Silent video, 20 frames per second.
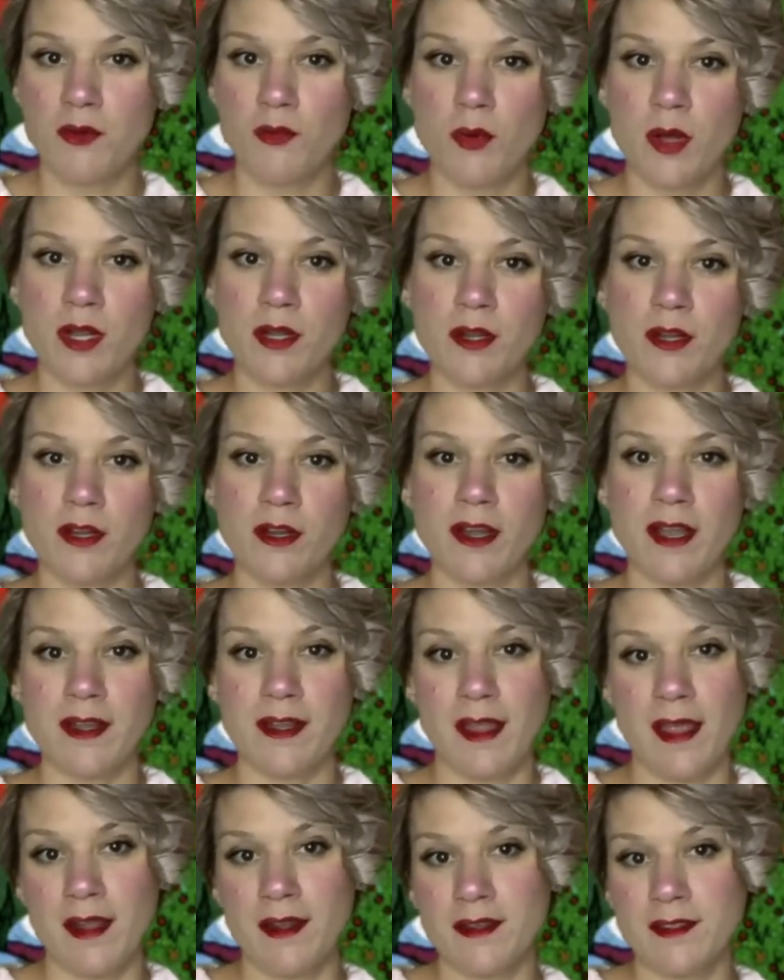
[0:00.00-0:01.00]
wonder and
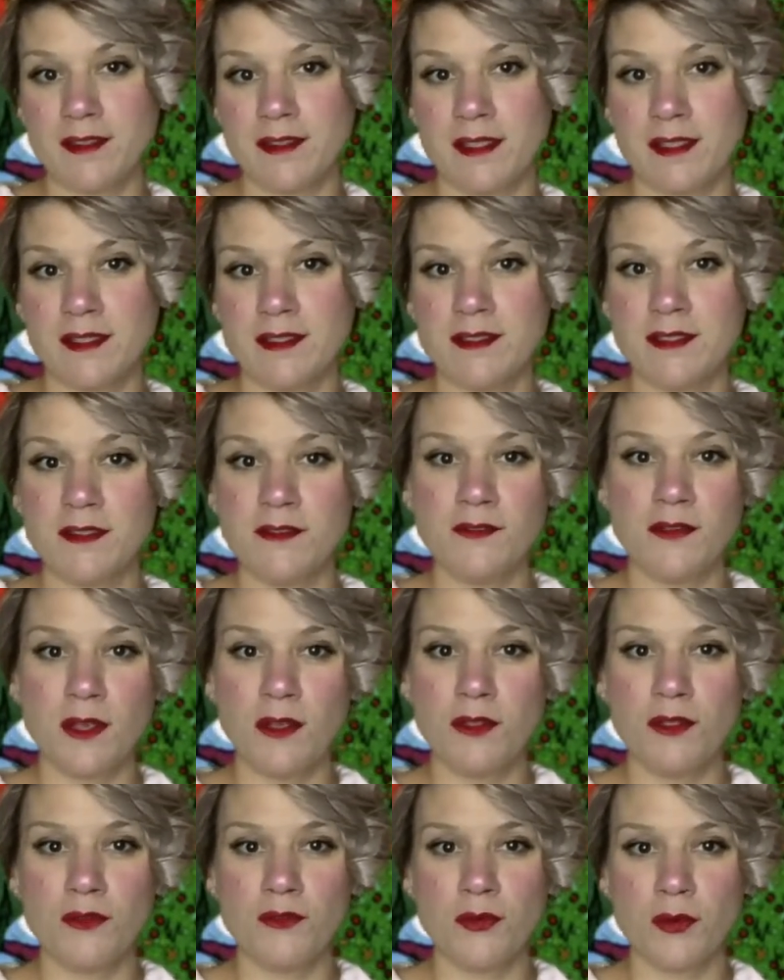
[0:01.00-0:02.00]
innocence and
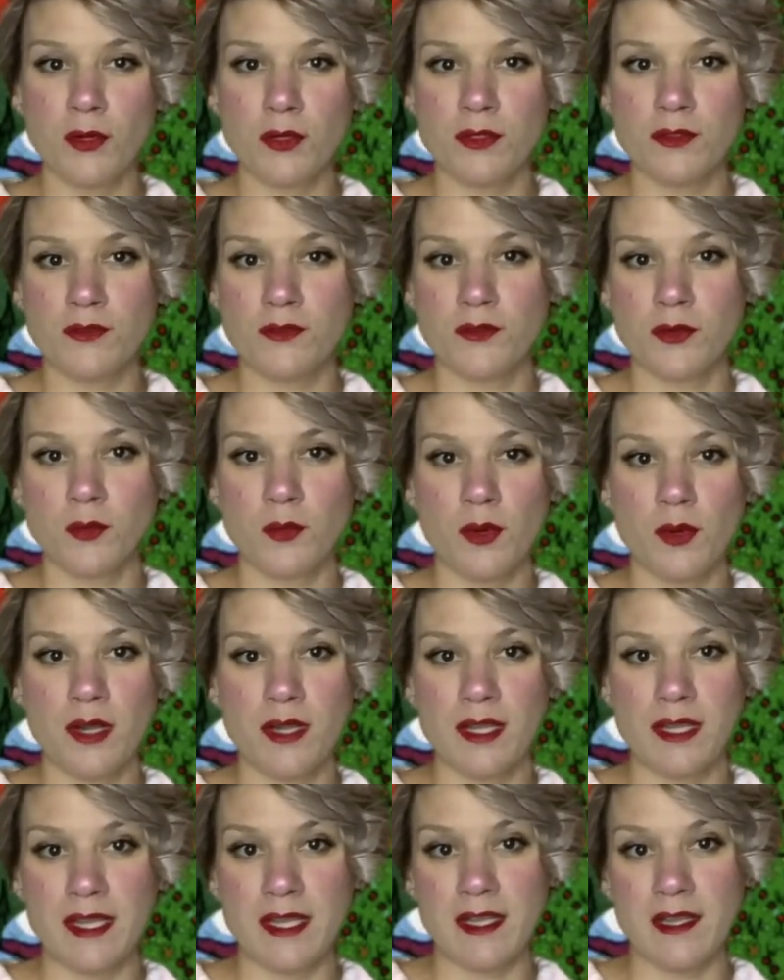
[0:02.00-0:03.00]
view the world for what
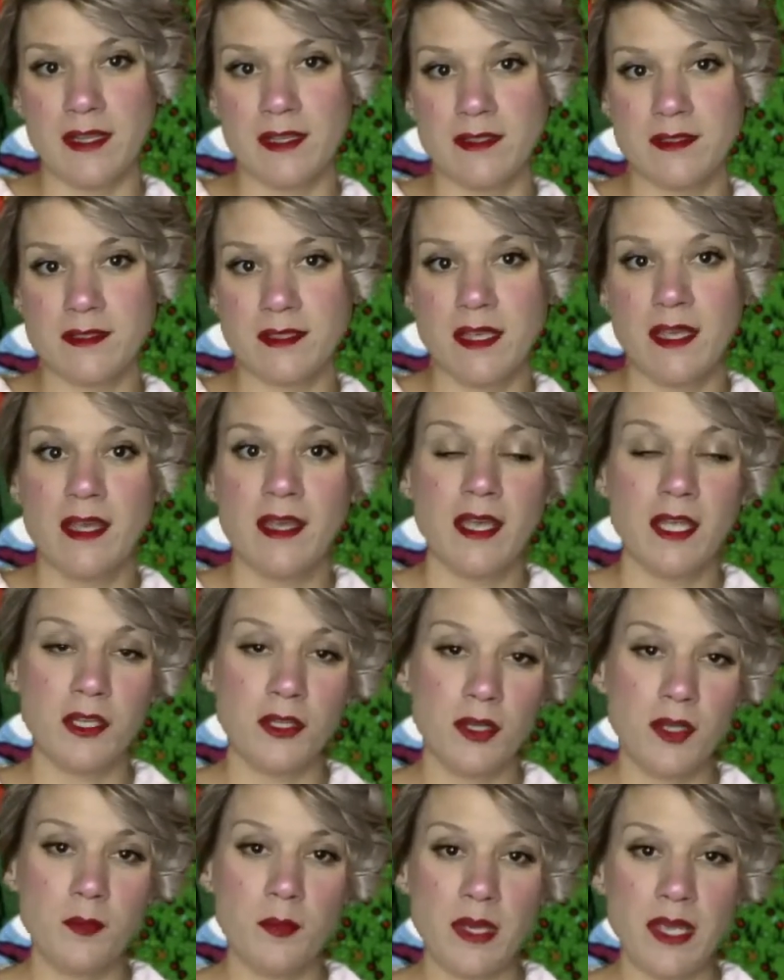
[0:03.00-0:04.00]
it is and
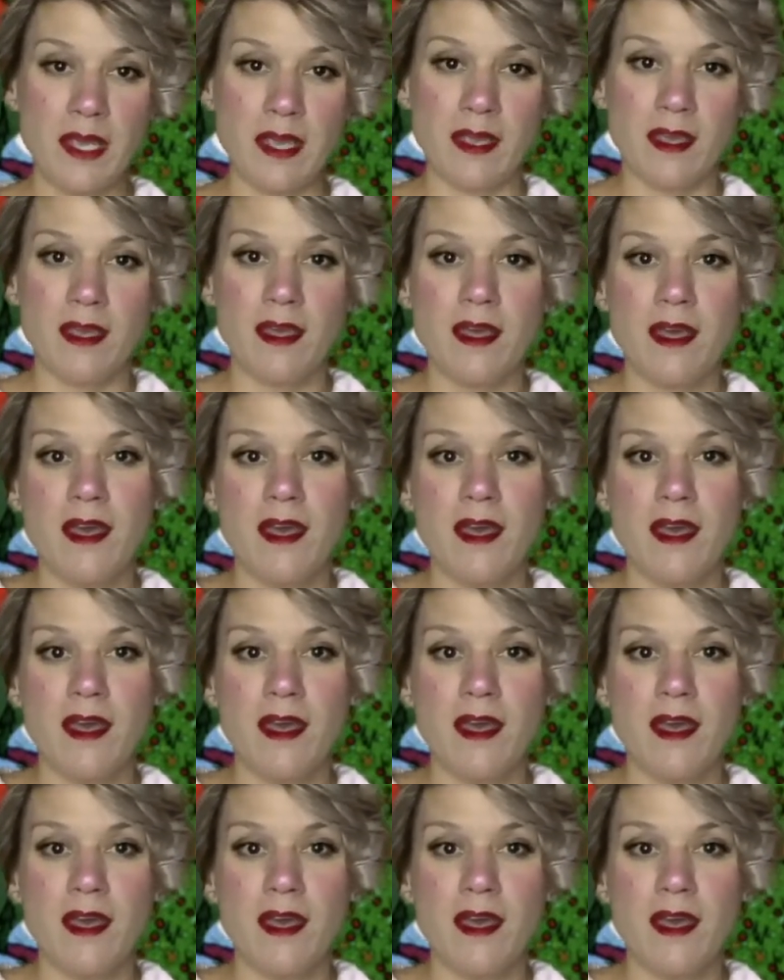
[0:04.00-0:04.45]
could be,